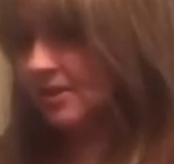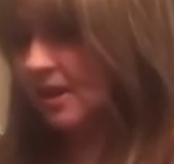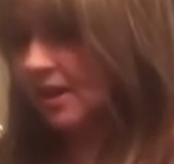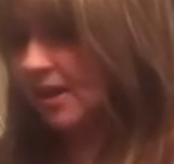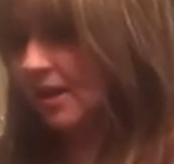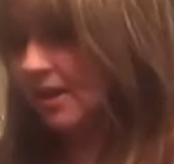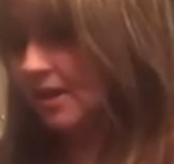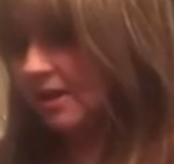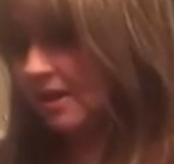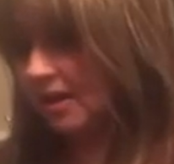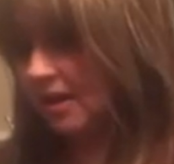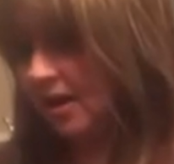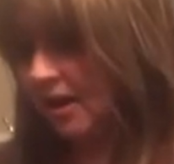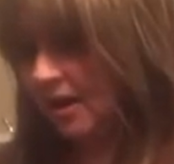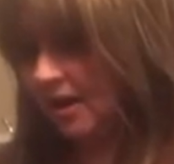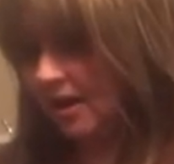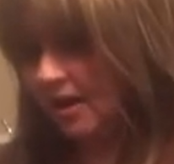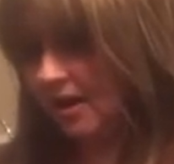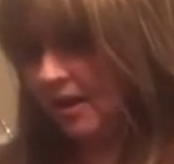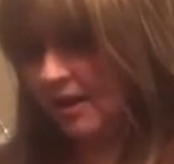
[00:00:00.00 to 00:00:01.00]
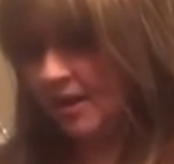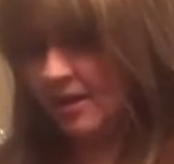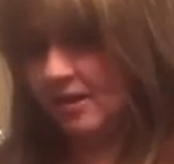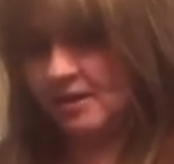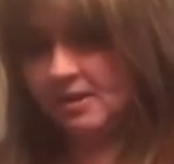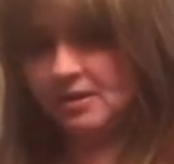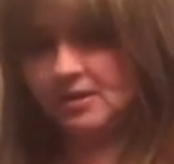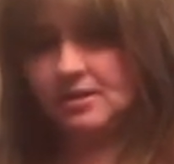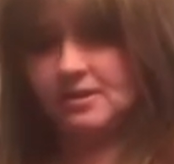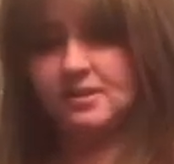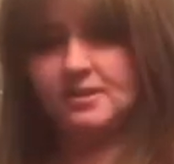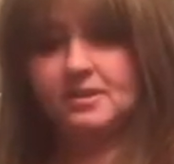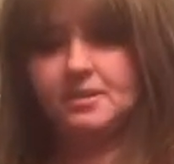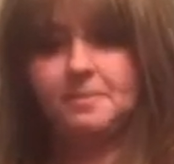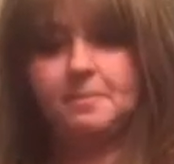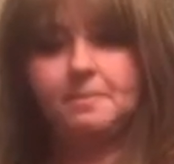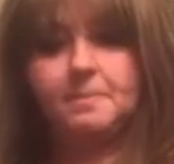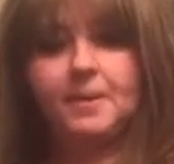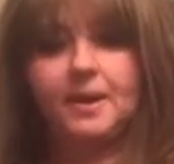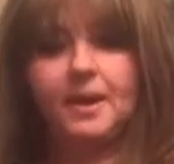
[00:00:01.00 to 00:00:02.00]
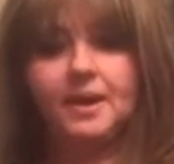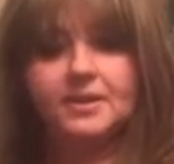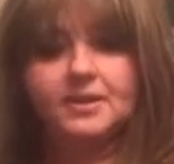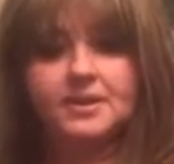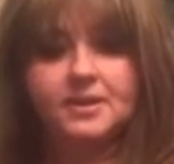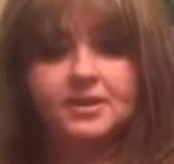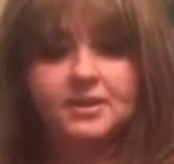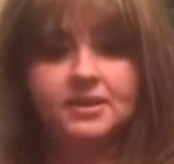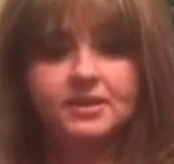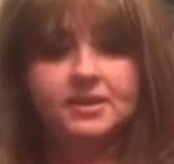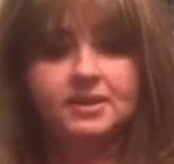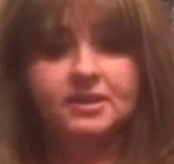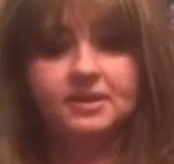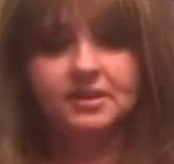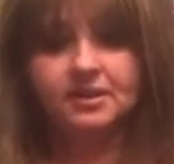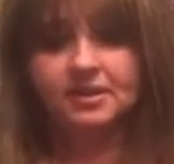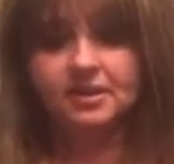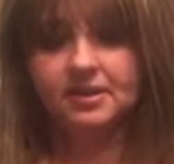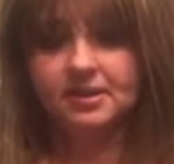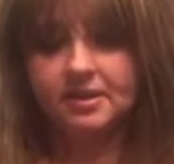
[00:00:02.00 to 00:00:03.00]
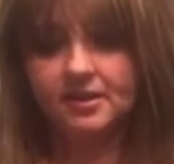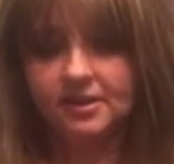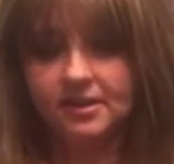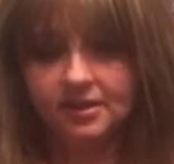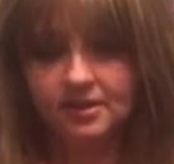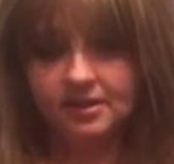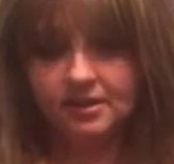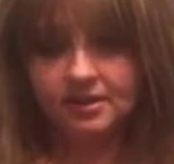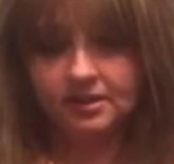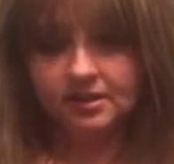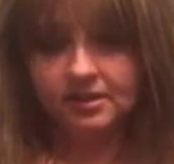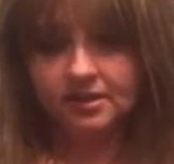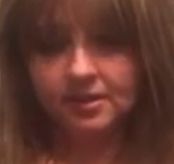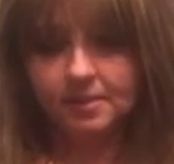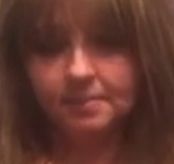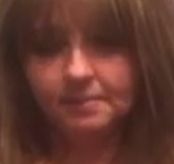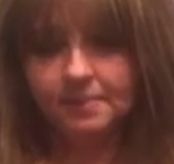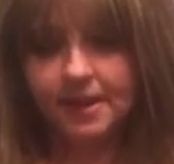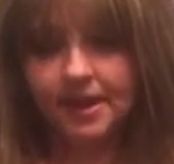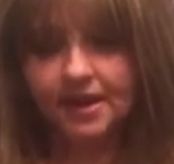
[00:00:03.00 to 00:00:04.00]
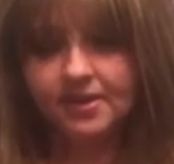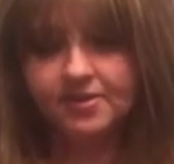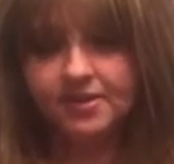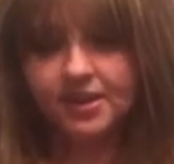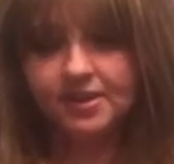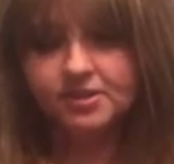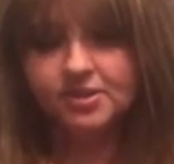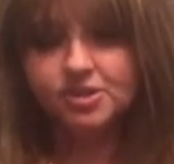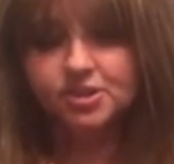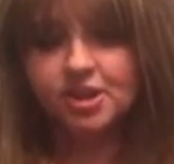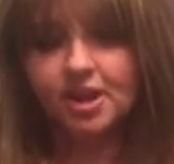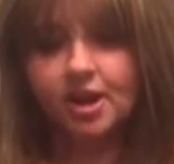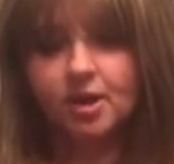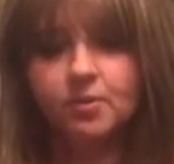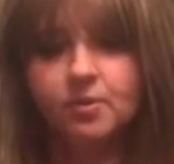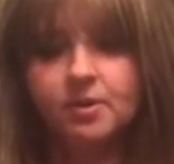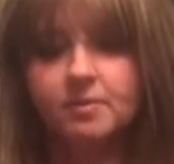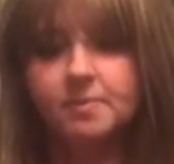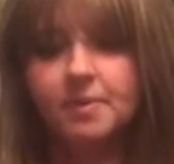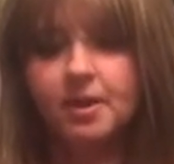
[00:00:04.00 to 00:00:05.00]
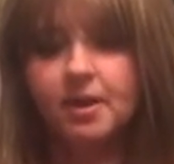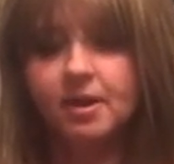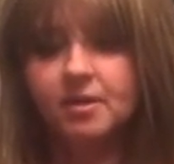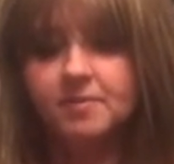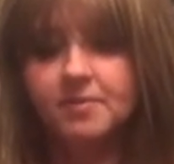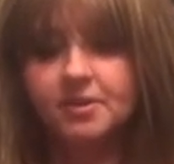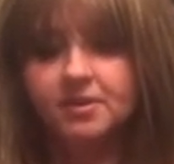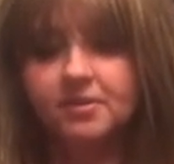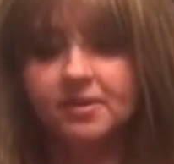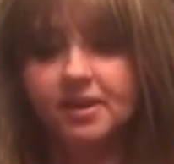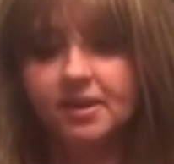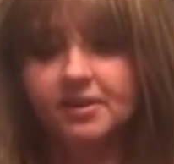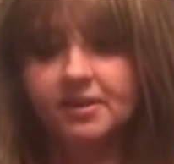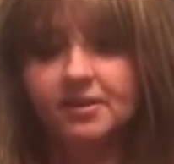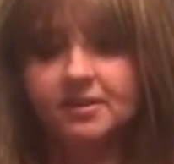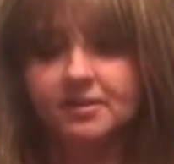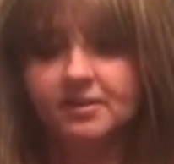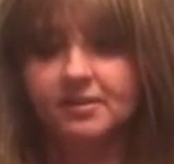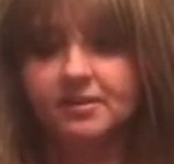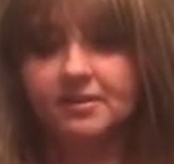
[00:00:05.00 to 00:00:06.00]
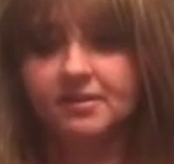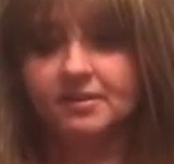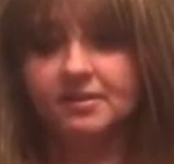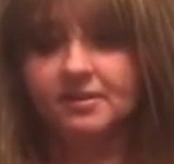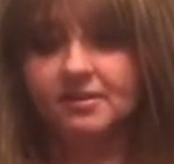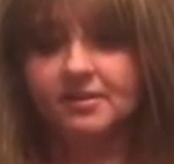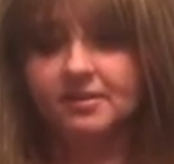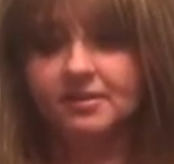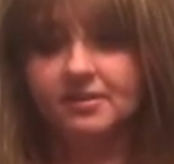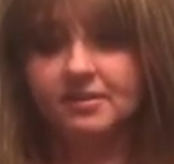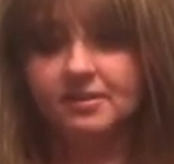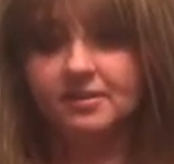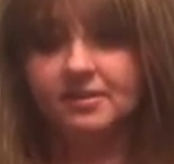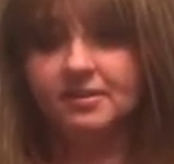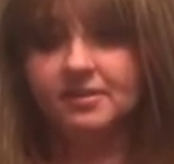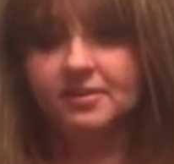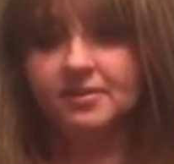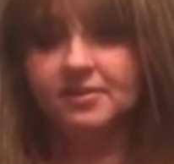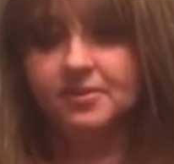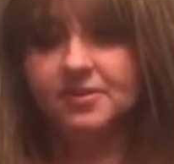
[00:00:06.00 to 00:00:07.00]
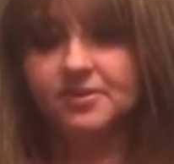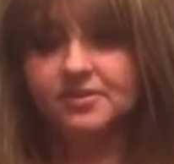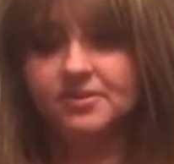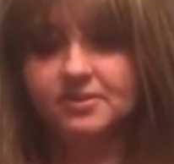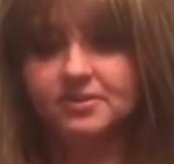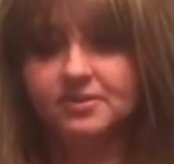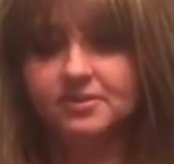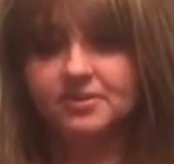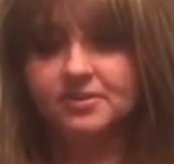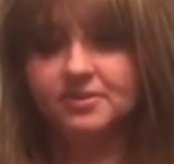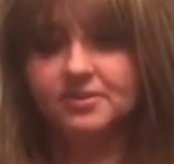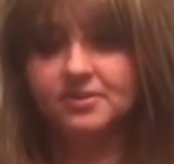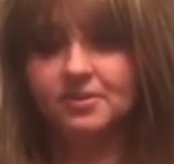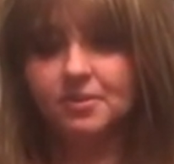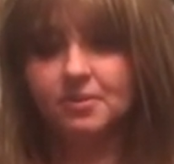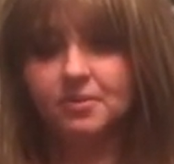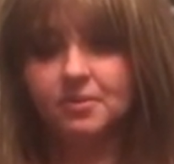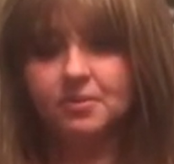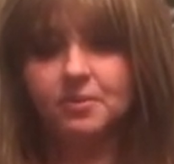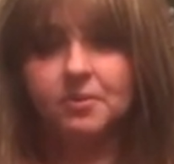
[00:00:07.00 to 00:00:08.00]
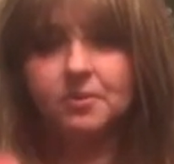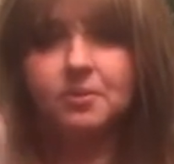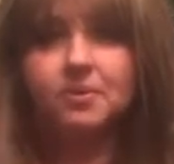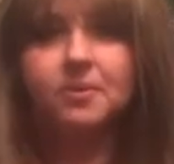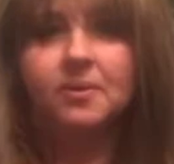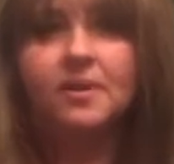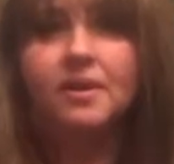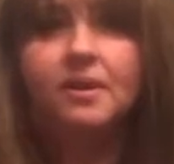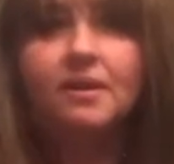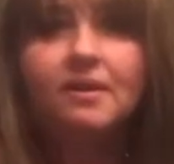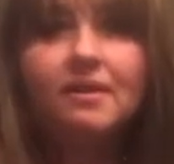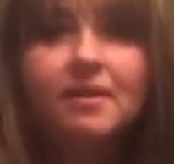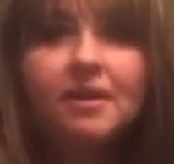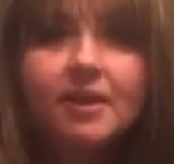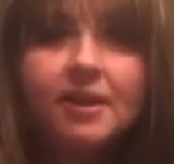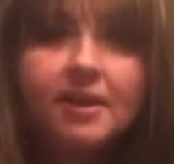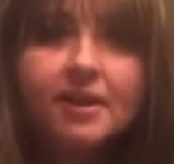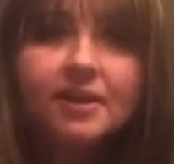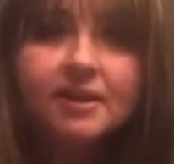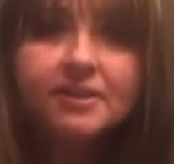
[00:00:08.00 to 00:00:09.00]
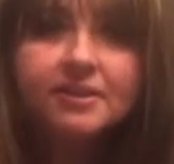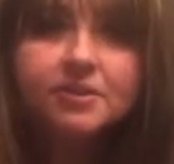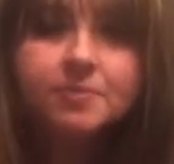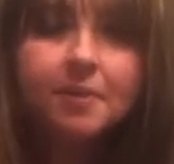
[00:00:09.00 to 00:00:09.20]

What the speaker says: I got body, bath, and shower pomegranate. Oh, this looks so cool. It's